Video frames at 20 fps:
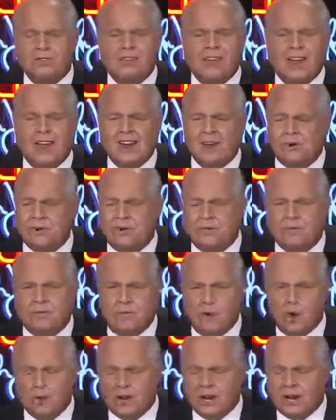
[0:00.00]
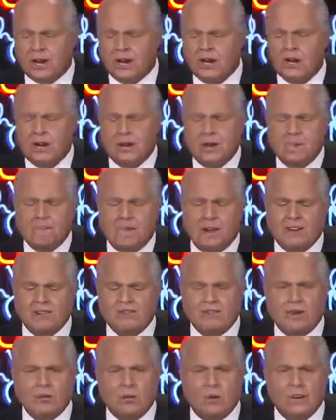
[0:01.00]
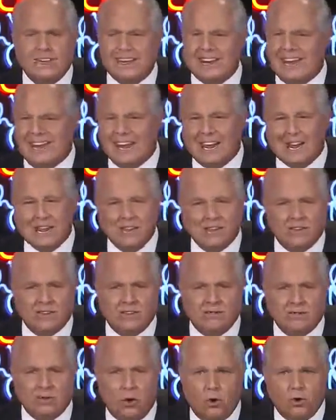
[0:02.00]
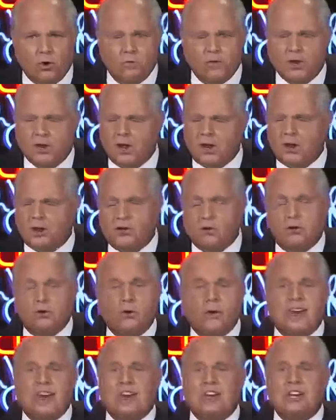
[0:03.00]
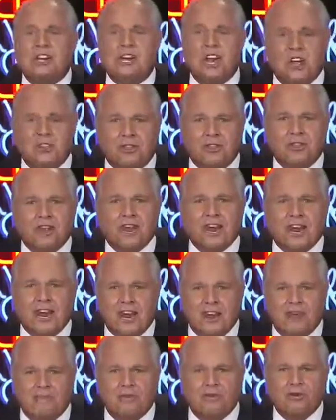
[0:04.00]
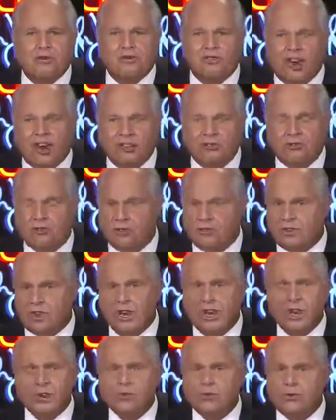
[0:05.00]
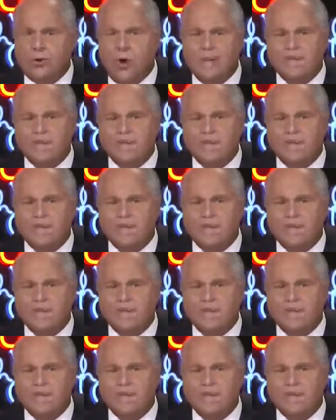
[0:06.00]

They're tired of voting based on what candidates have told them they're going to do, and nothing ever changes.